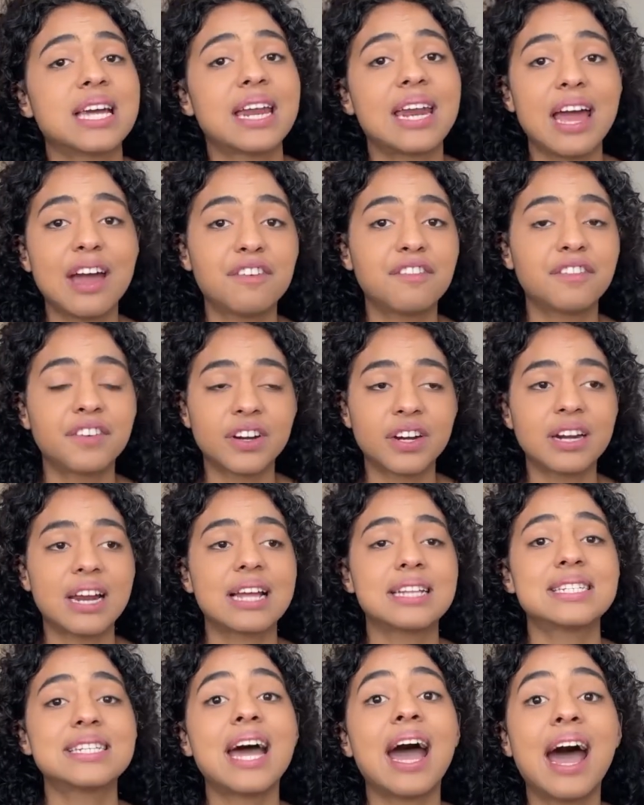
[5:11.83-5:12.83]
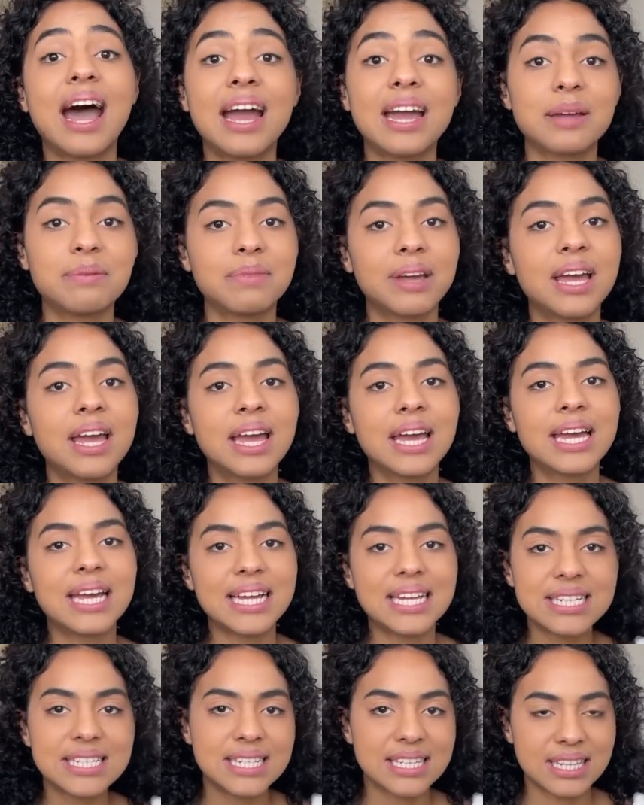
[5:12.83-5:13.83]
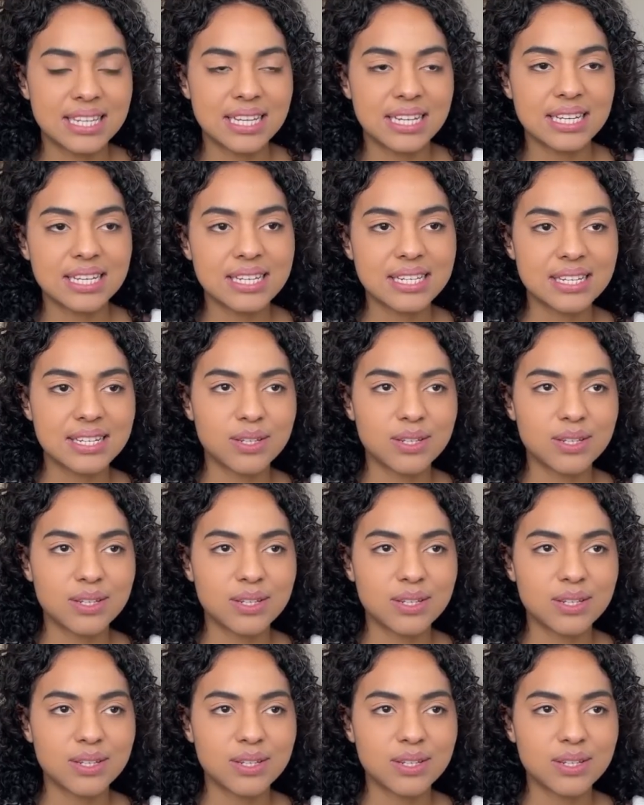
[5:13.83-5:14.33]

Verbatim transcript: effort and time into this.